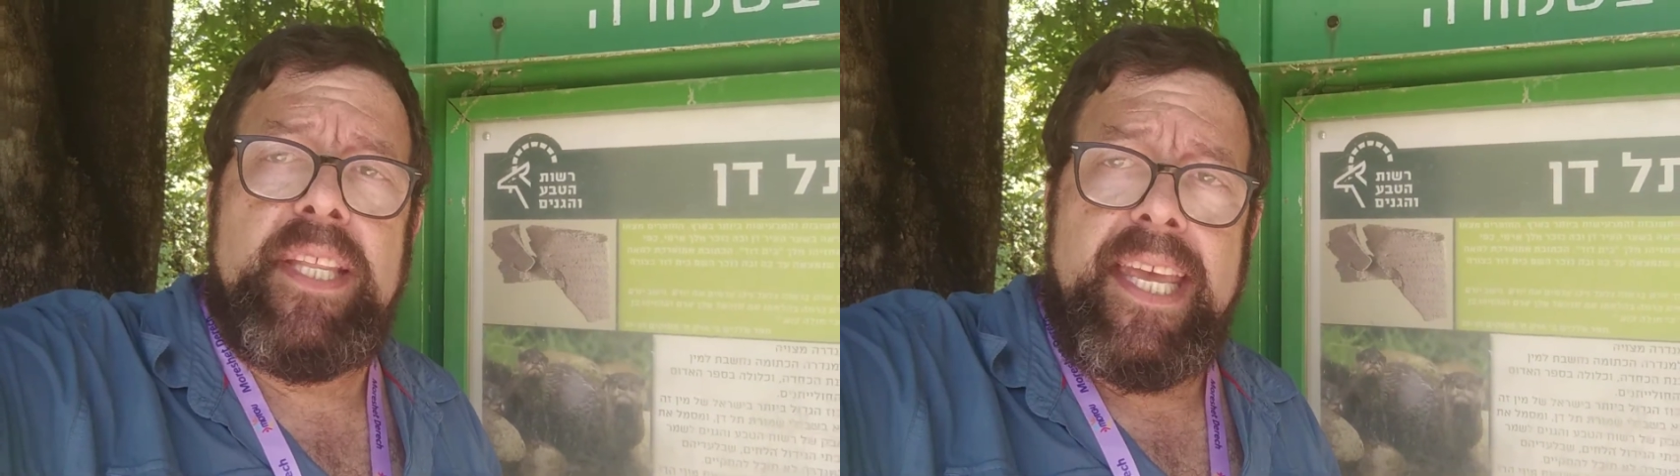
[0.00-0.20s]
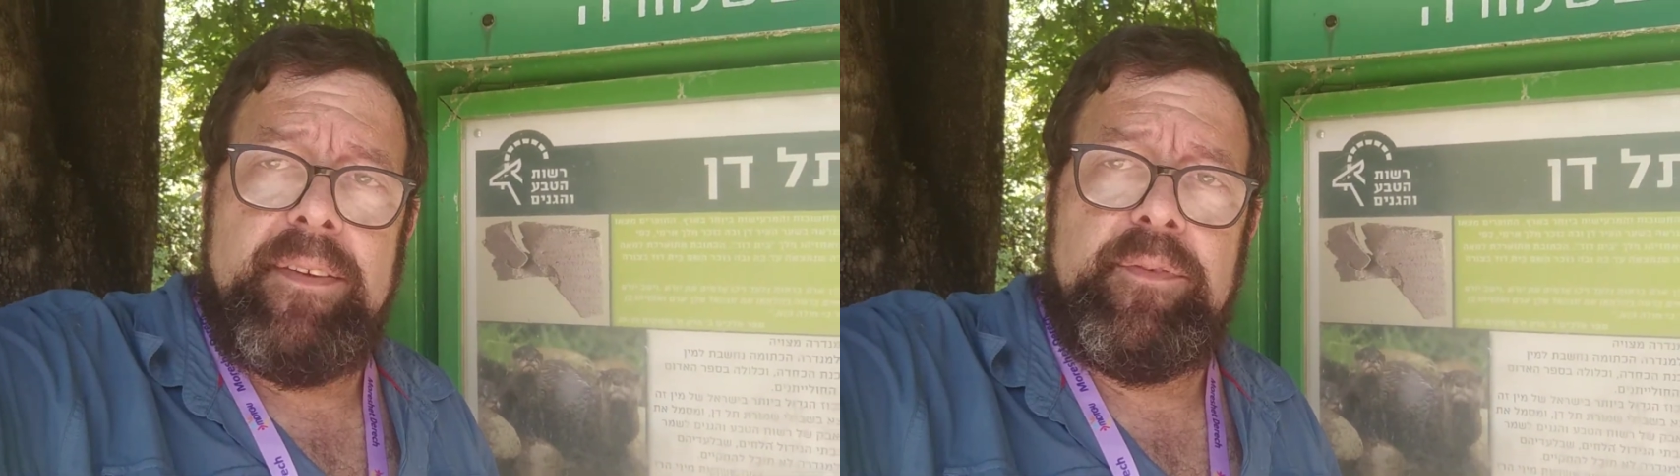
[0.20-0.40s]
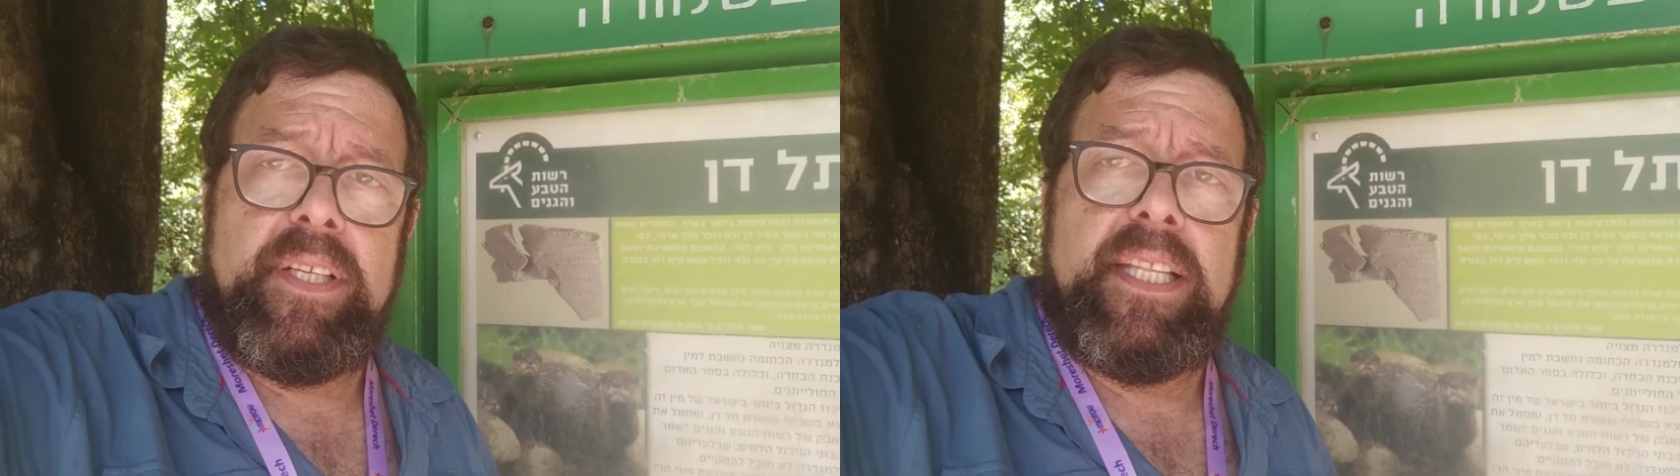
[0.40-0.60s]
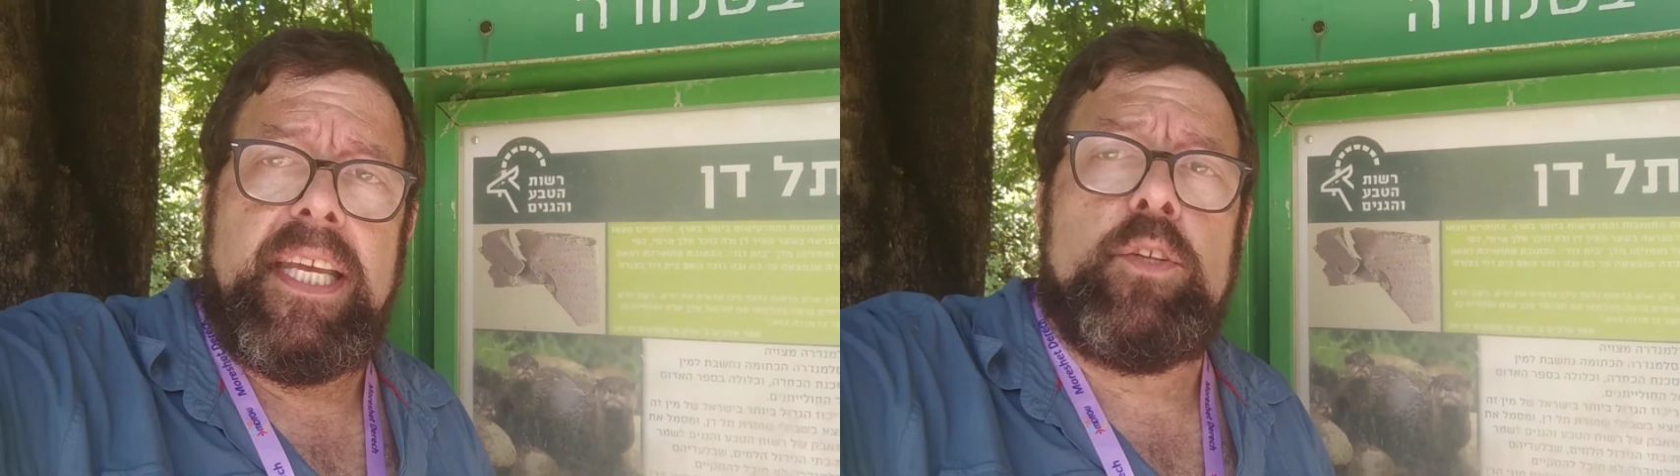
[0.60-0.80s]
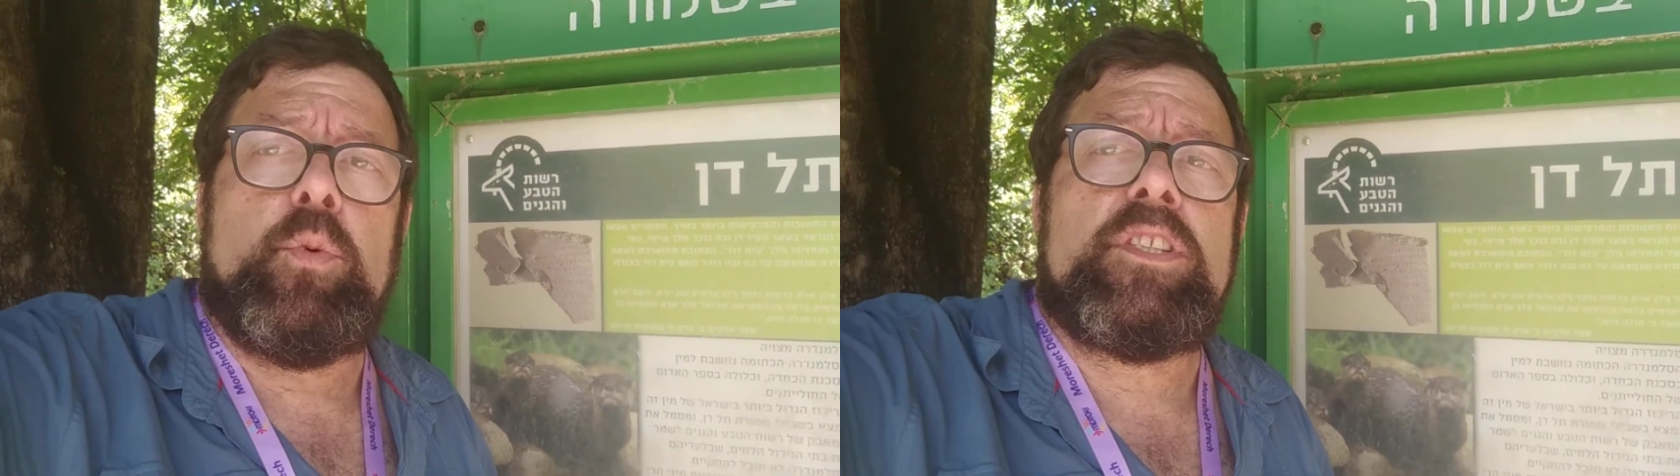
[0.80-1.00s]
David.
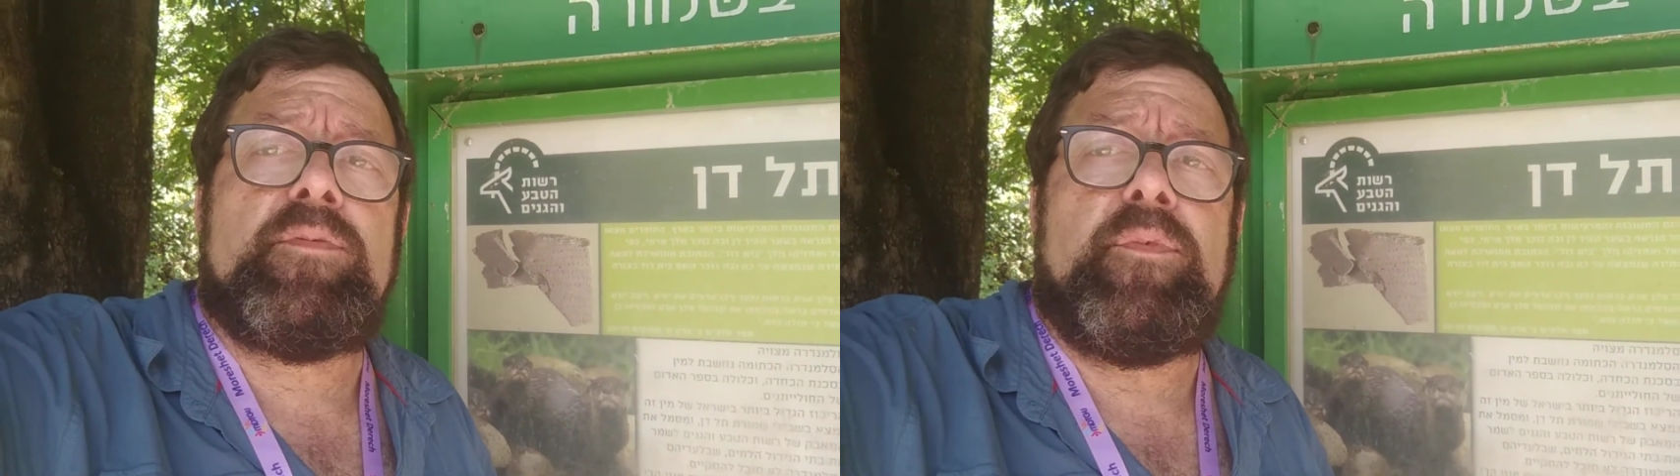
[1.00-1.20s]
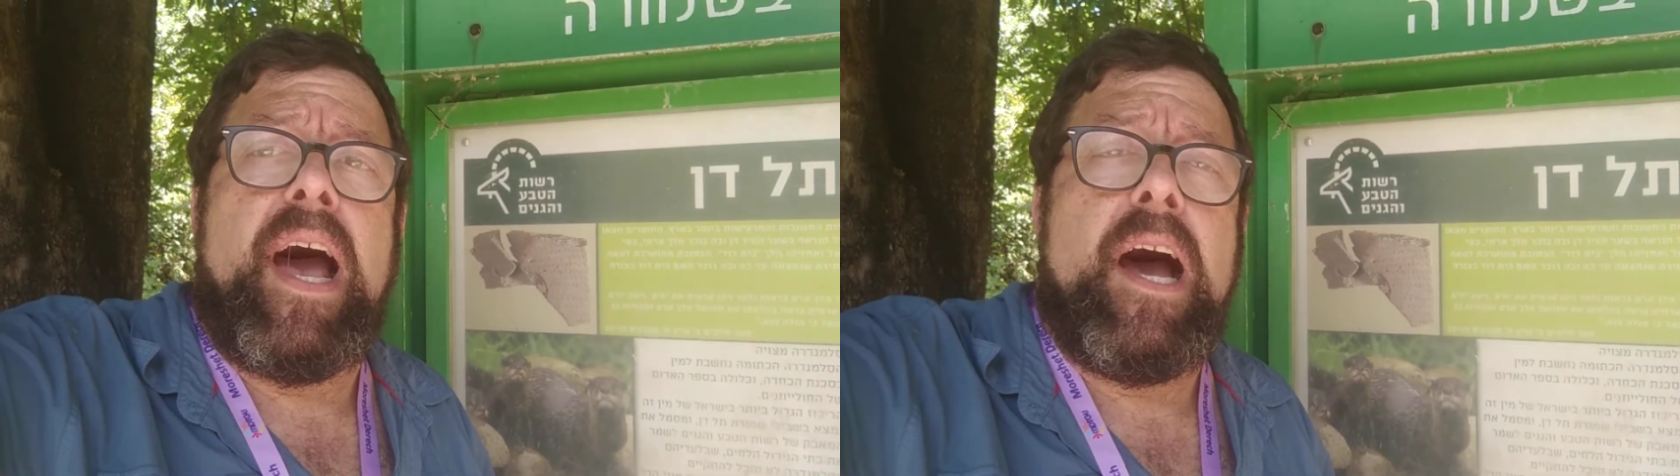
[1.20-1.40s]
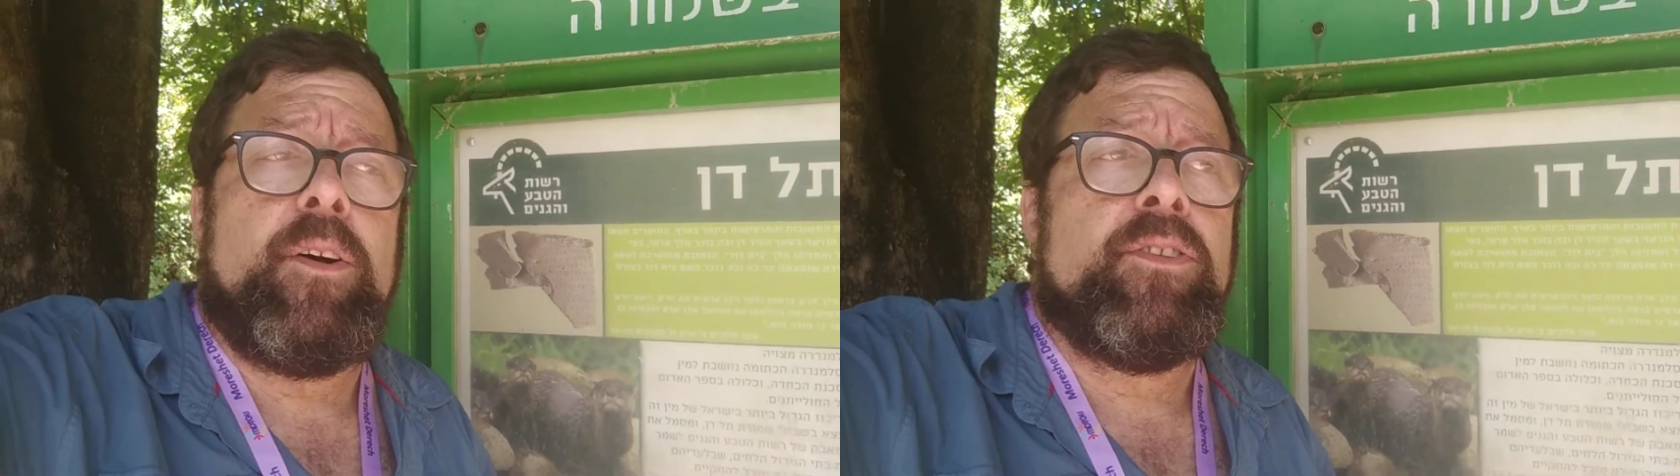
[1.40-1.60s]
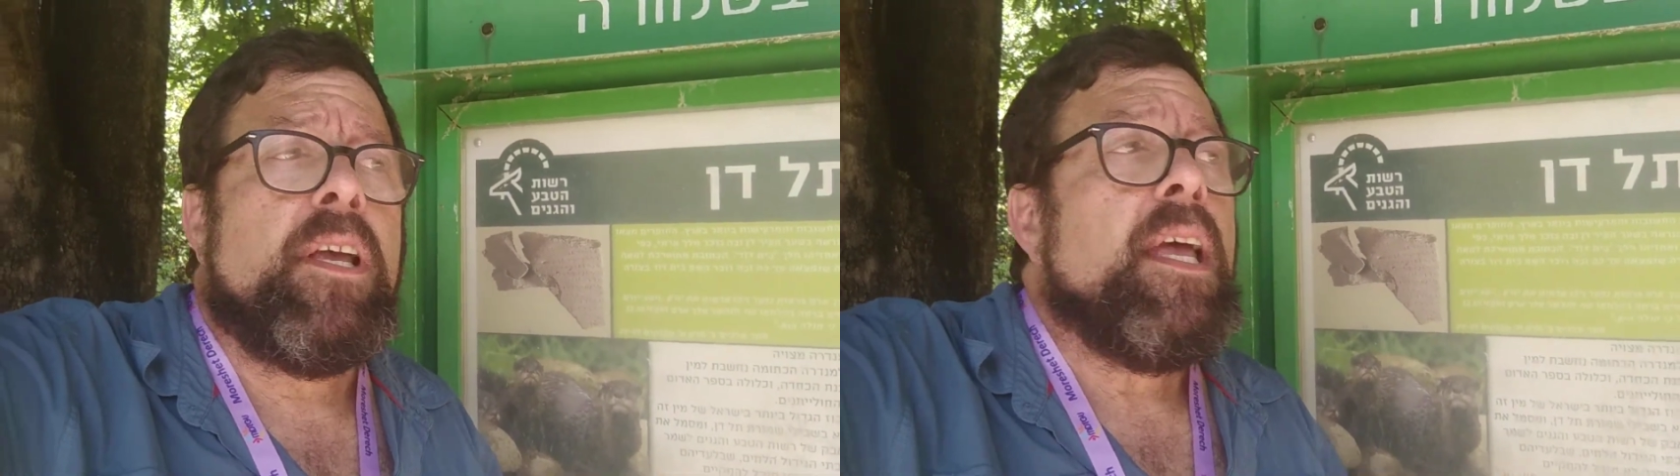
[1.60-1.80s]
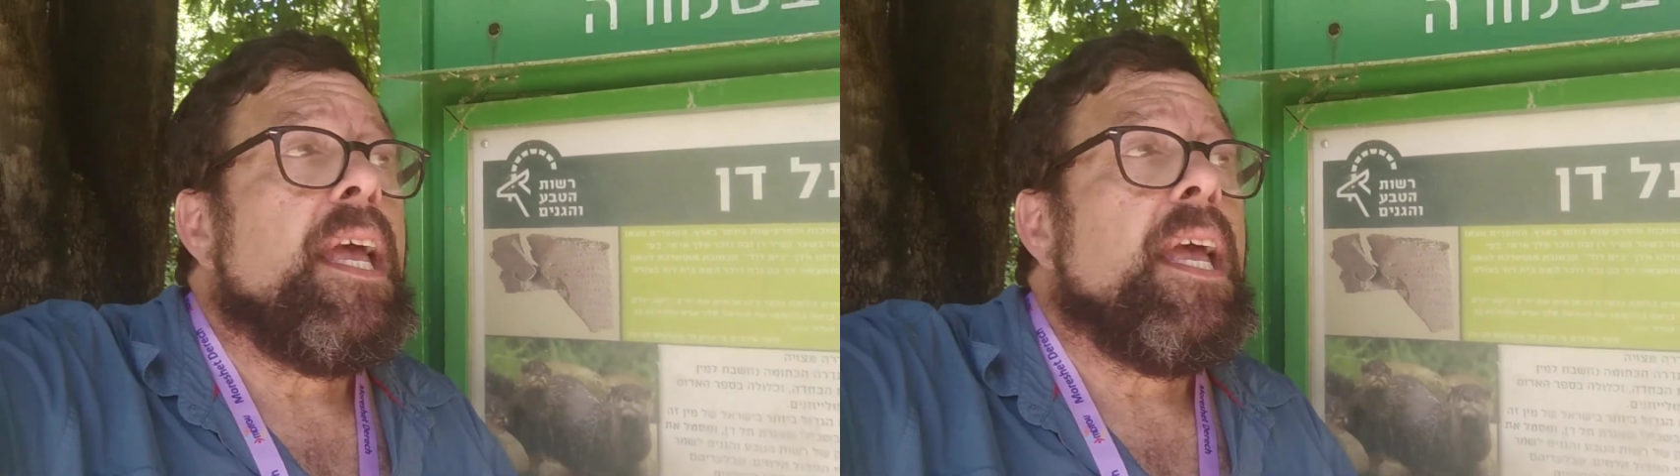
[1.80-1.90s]
It was found